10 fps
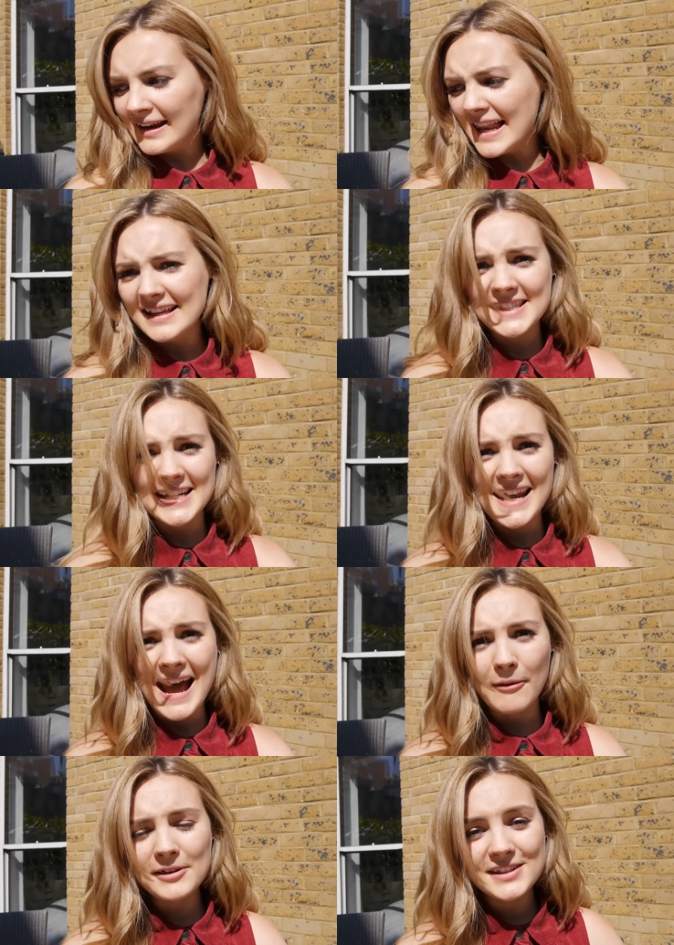in less than an
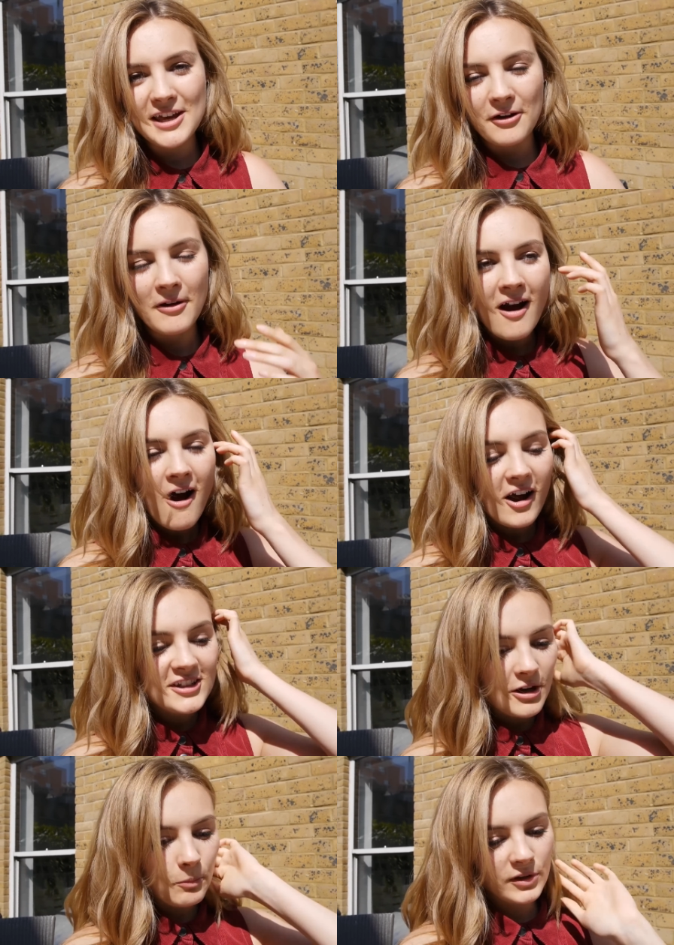hour, so I
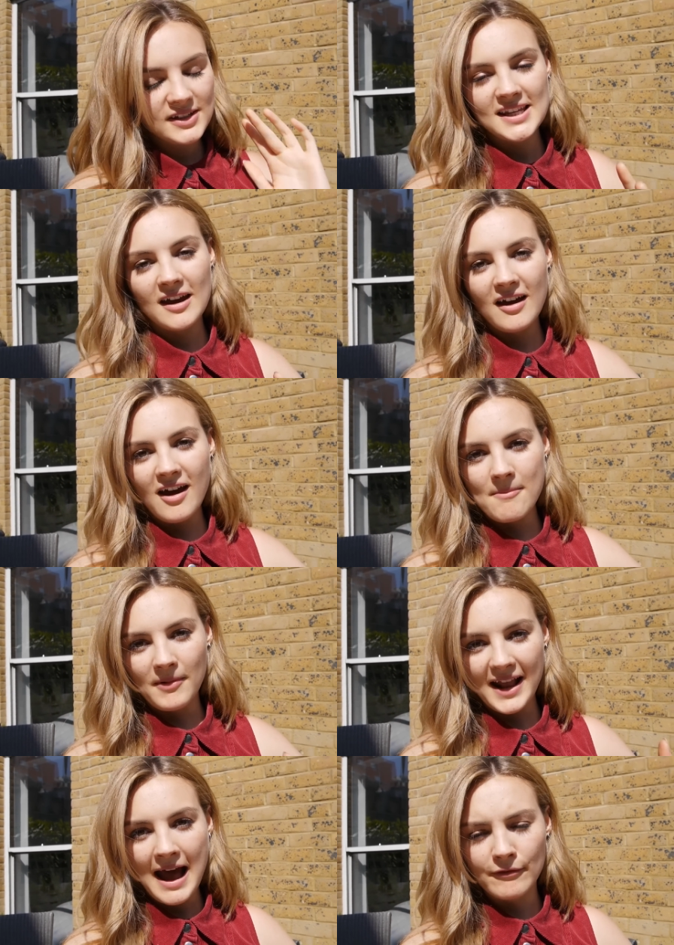don't want to
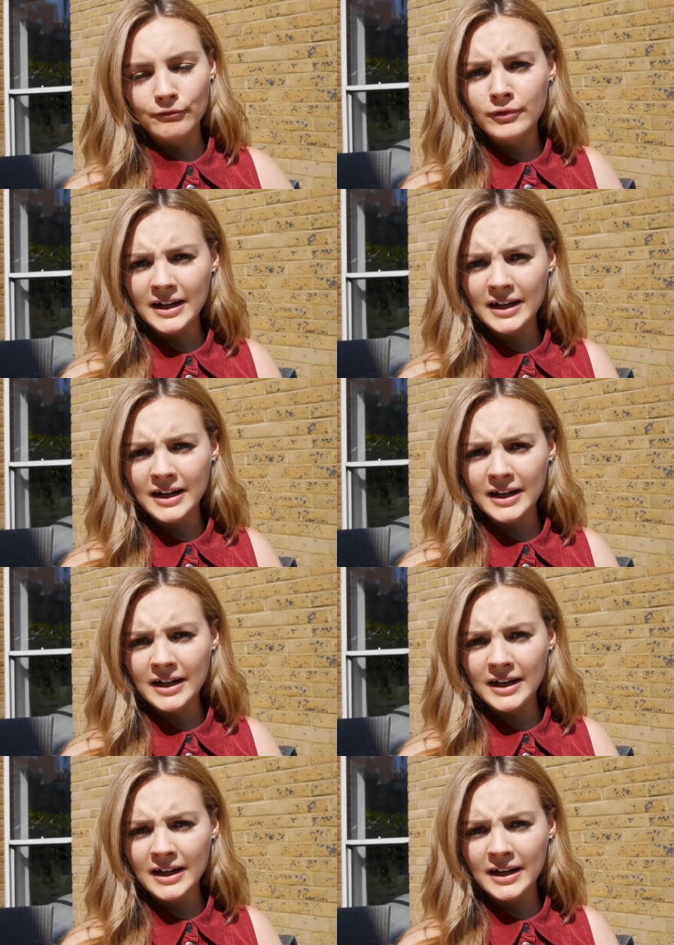like have a